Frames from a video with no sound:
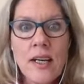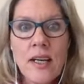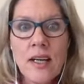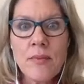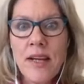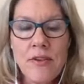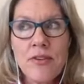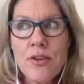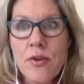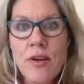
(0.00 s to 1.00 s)

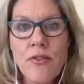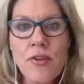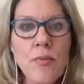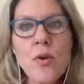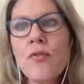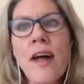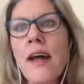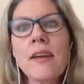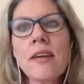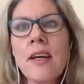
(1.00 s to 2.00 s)
and remove
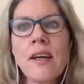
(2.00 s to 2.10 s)
that.